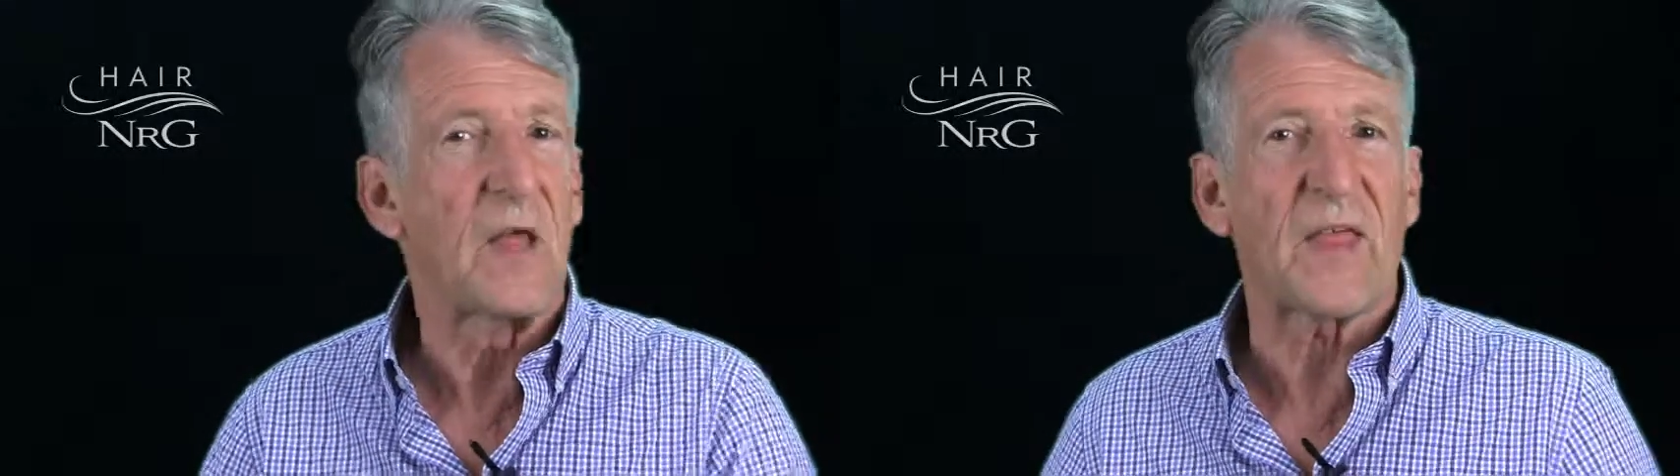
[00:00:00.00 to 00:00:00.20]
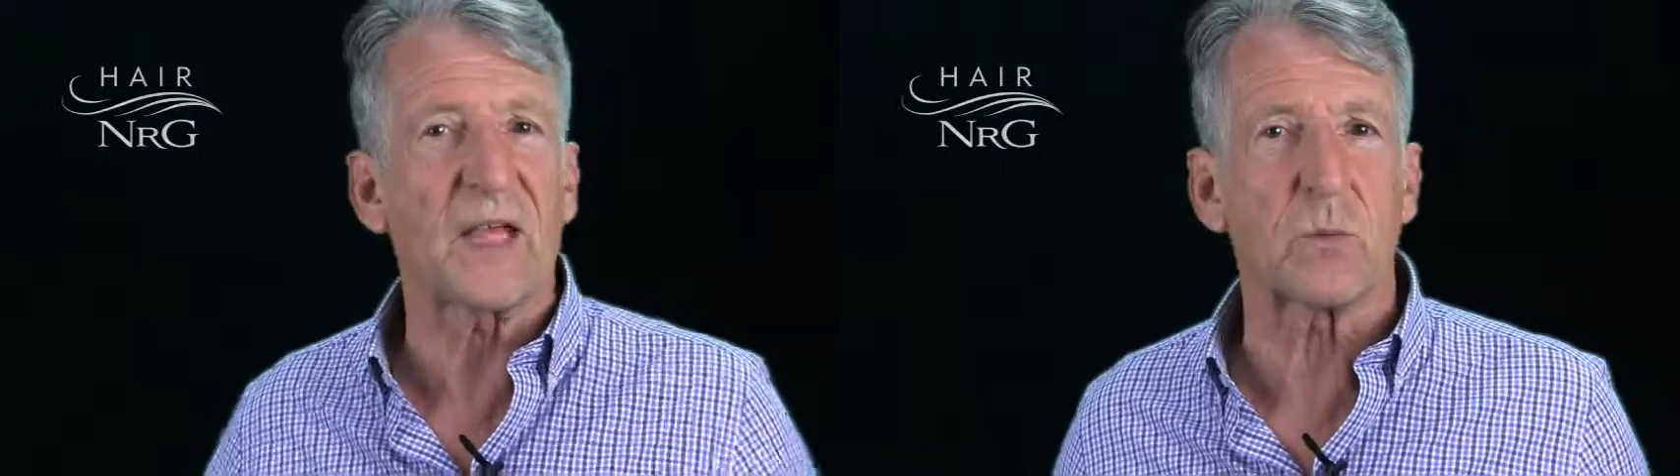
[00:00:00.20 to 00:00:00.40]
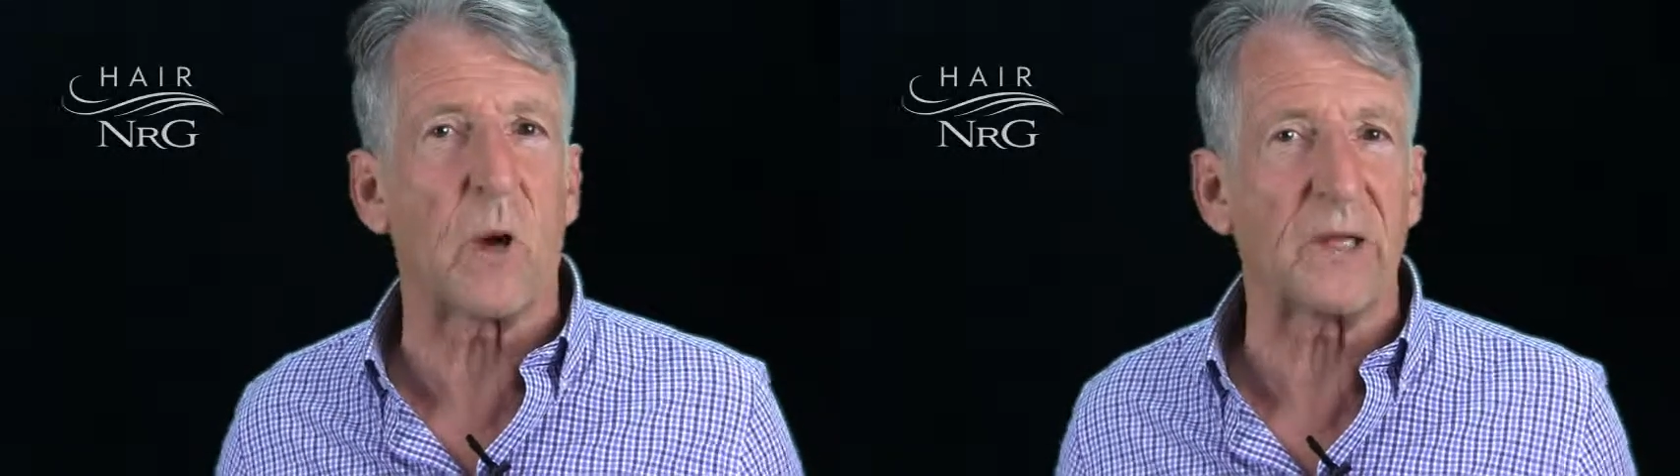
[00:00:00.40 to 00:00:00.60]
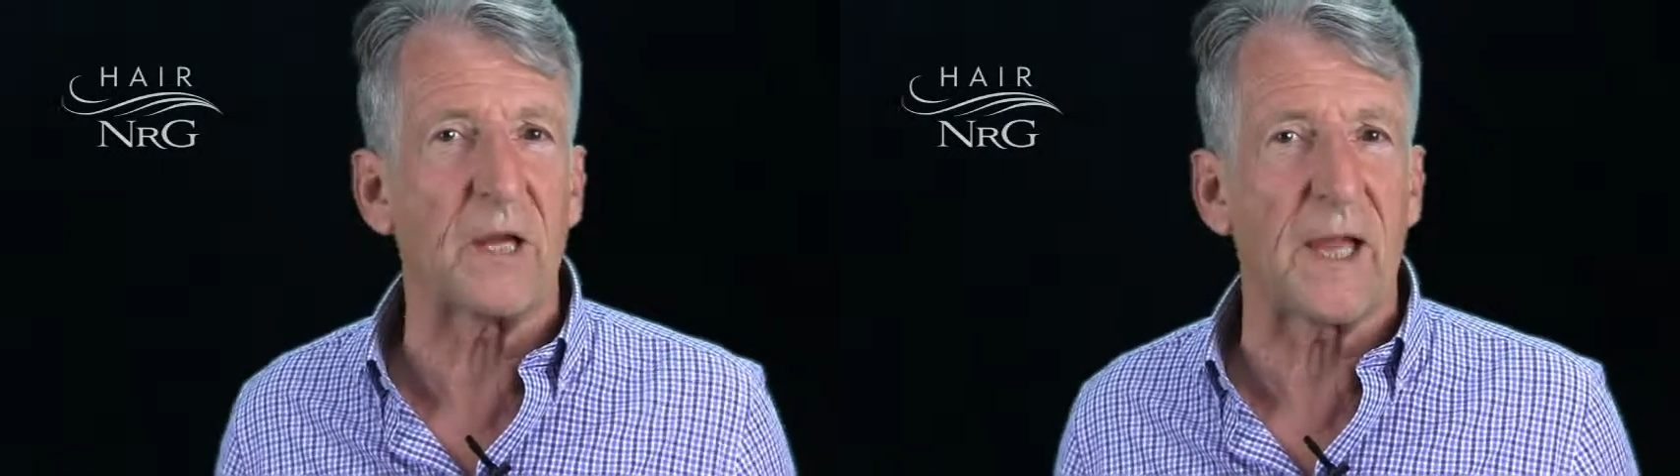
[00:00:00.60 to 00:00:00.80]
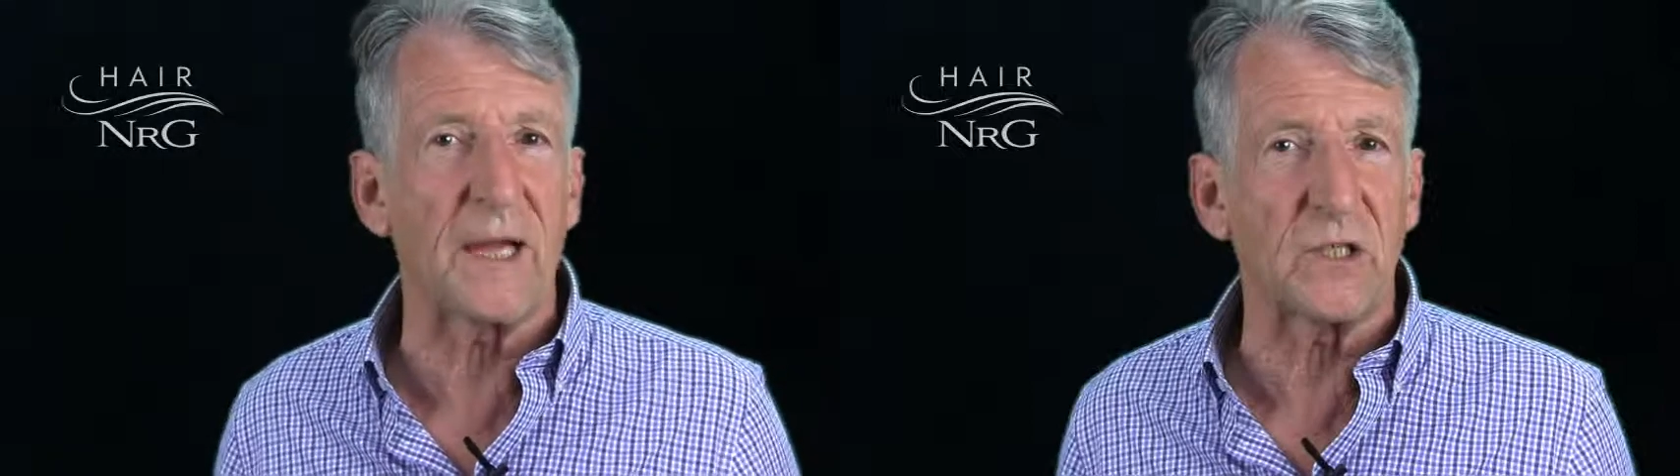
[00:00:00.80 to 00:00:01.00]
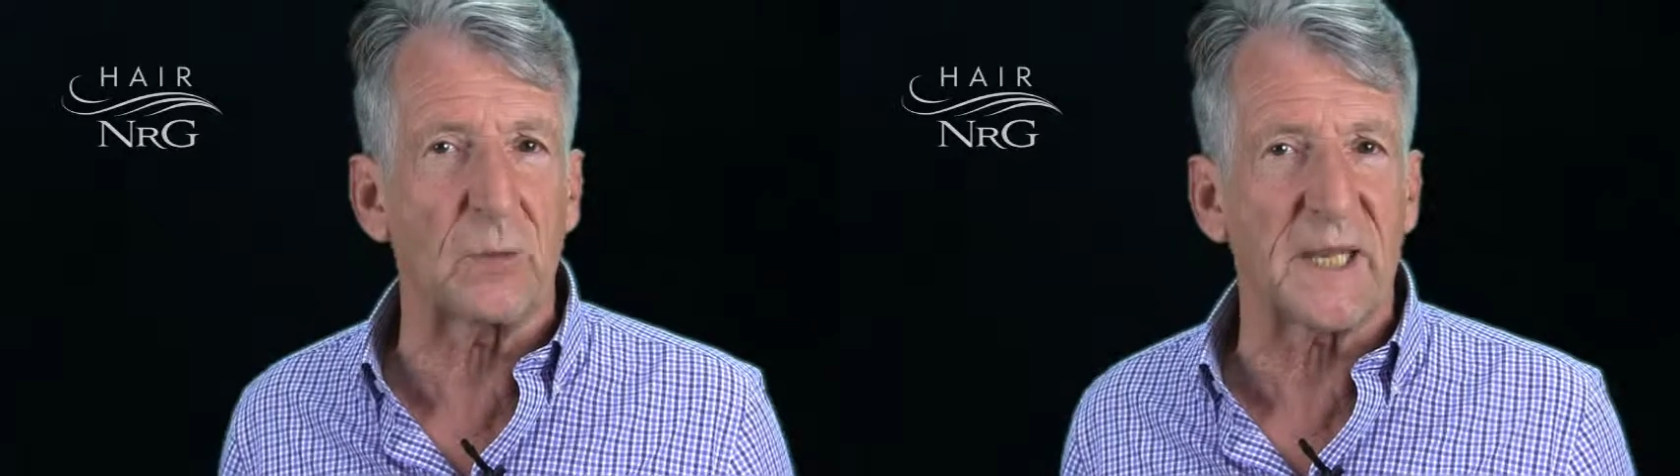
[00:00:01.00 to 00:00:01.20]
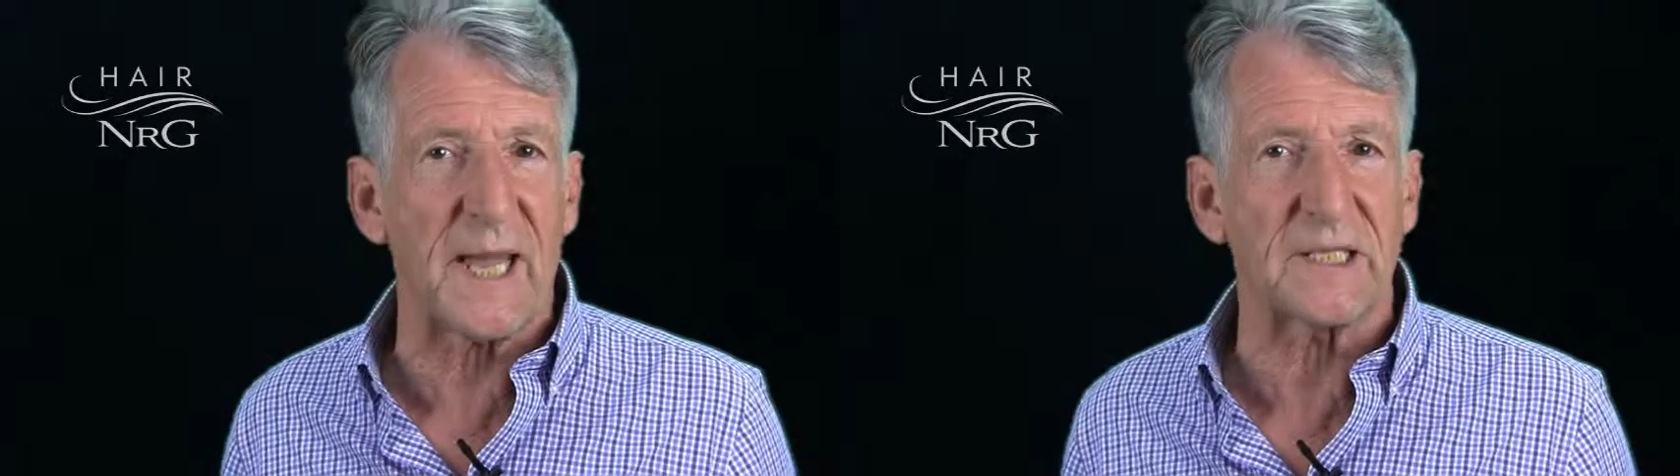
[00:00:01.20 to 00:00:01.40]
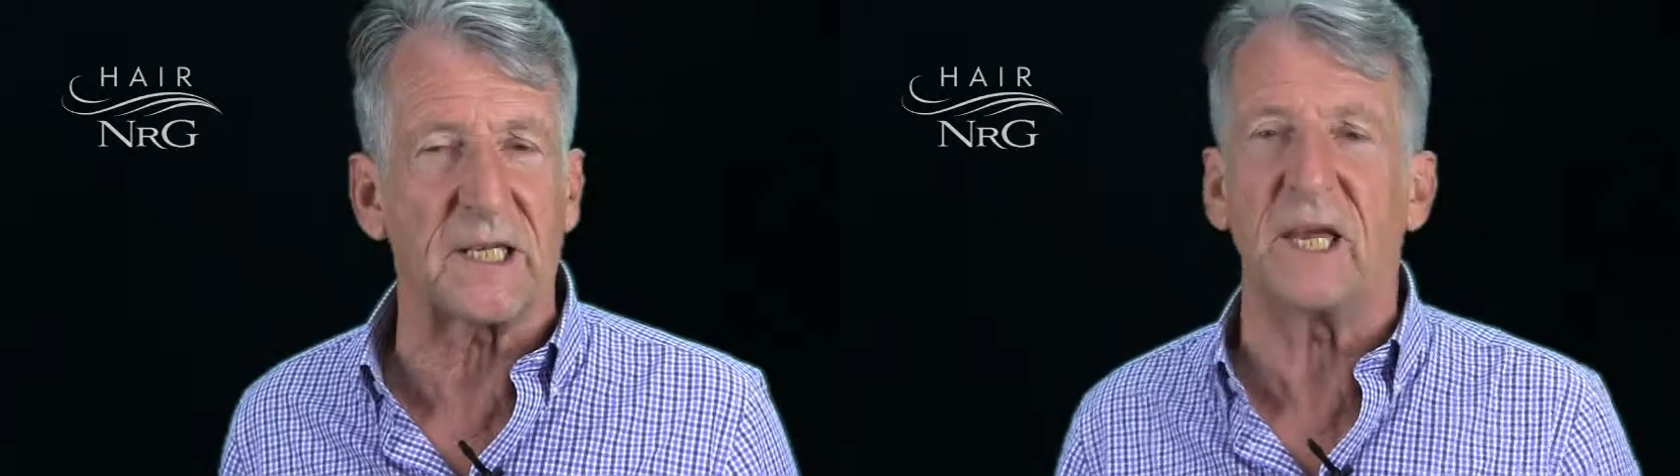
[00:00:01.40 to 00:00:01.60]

that's what they'll end up getting.